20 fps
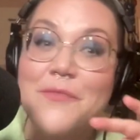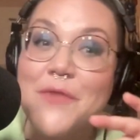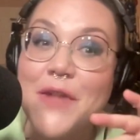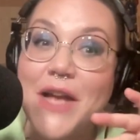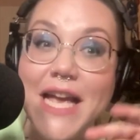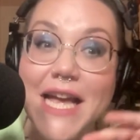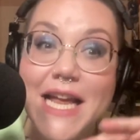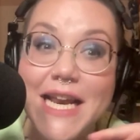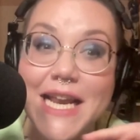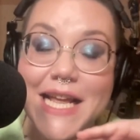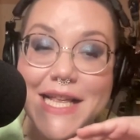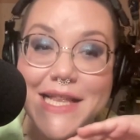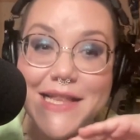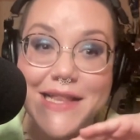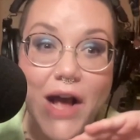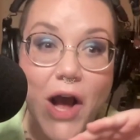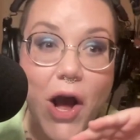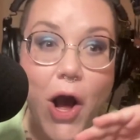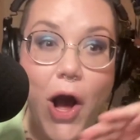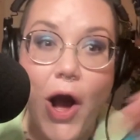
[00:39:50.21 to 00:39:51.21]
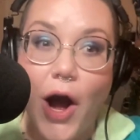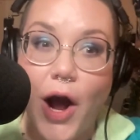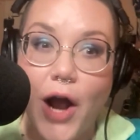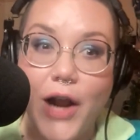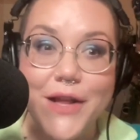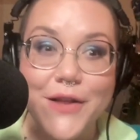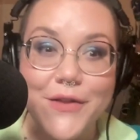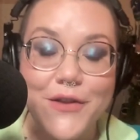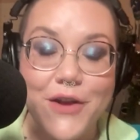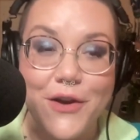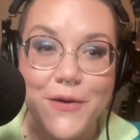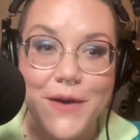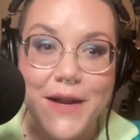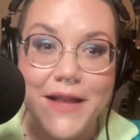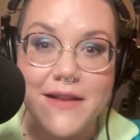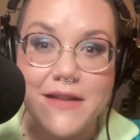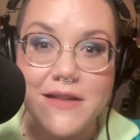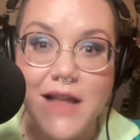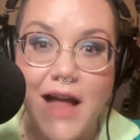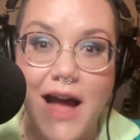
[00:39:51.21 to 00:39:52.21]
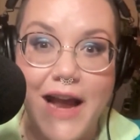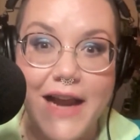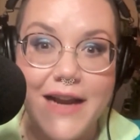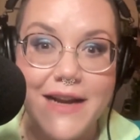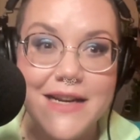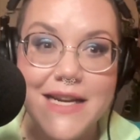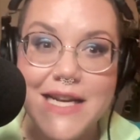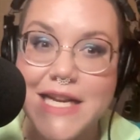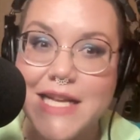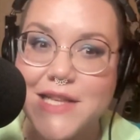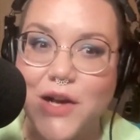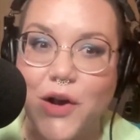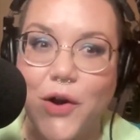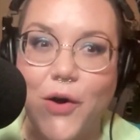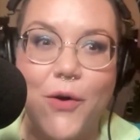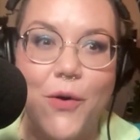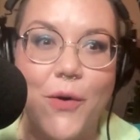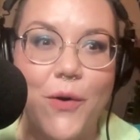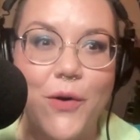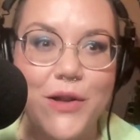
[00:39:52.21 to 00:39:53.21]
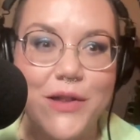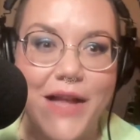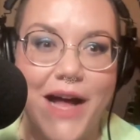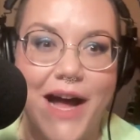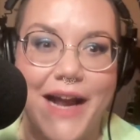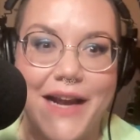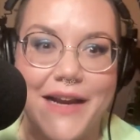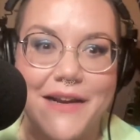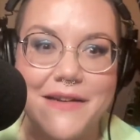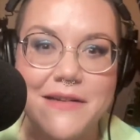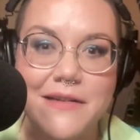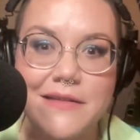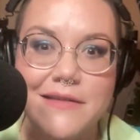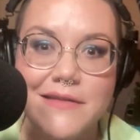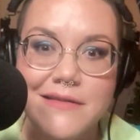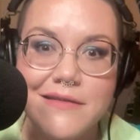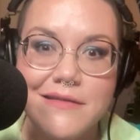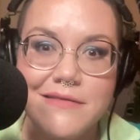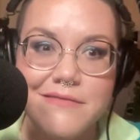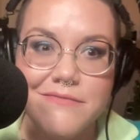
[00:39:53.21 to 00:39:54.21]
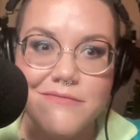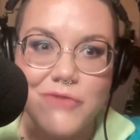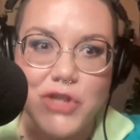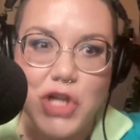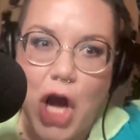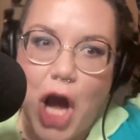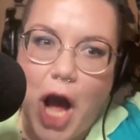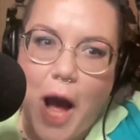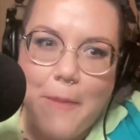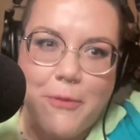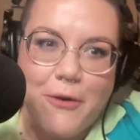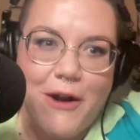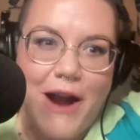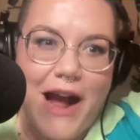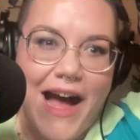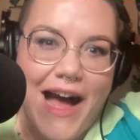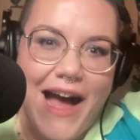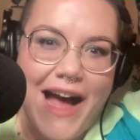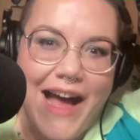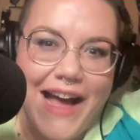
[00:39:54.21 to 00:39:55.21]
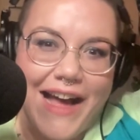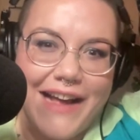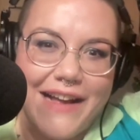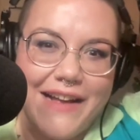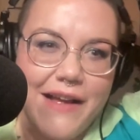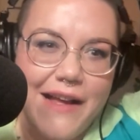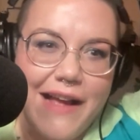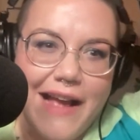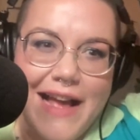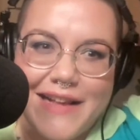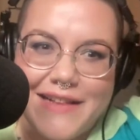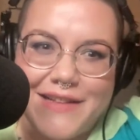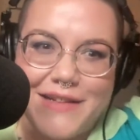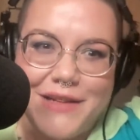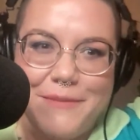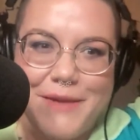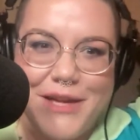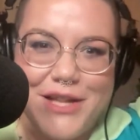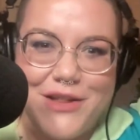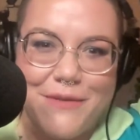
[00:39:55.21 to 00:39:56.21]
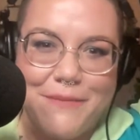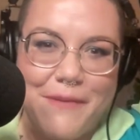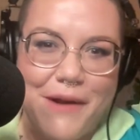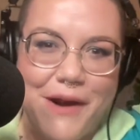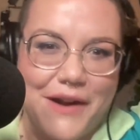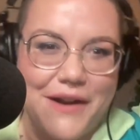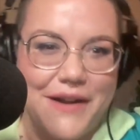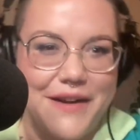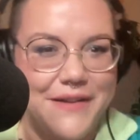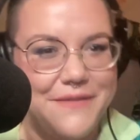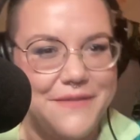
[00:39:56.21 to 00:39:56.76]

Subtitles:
It is on its own as a line. It's a whole line. Opera! Exclamation mark.